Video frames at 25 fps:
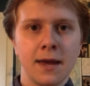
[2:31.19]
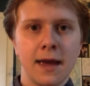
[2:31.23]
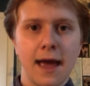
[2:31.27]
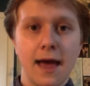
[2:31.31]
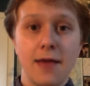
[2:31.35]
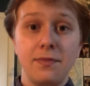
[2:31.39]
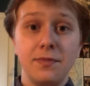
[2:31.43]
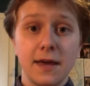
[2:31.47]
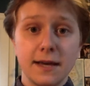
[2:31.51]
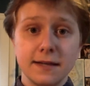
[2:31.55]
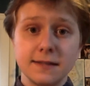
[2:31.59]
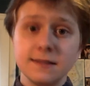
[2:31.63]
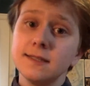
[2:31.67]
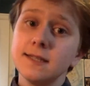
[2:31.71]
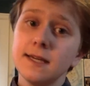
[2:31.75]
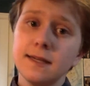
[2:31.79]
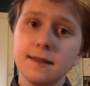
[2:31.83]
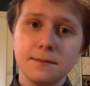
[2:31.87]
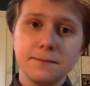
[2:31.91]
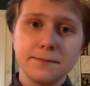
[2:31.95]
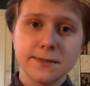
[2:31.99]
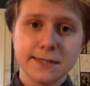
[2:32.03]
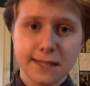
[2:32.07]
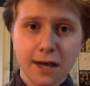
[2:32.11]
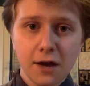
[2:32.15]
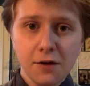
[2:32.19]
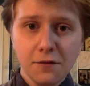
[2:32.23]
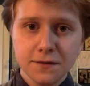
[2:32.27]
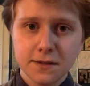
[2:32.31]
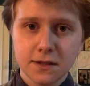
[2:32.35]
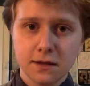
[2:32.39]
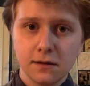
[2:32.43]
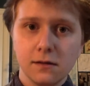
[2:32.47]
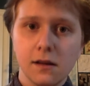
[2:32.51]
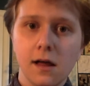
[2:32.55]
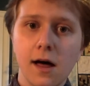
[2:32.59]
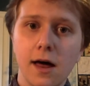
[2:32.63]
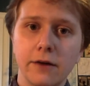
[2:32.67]
and they see themselves
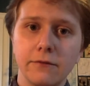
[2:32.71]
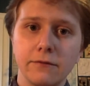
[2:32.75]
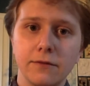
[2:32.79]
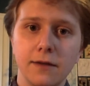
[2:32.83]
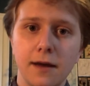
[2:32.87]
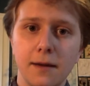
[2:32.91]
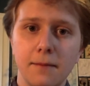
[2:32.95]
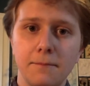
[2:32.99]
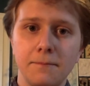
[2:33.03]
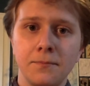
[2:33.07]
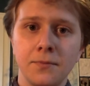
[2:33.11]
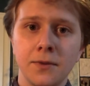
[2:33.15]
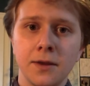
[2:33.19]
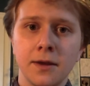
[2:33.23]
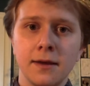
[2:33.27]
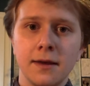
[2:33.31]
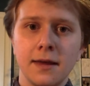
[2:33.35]
in a lot of them.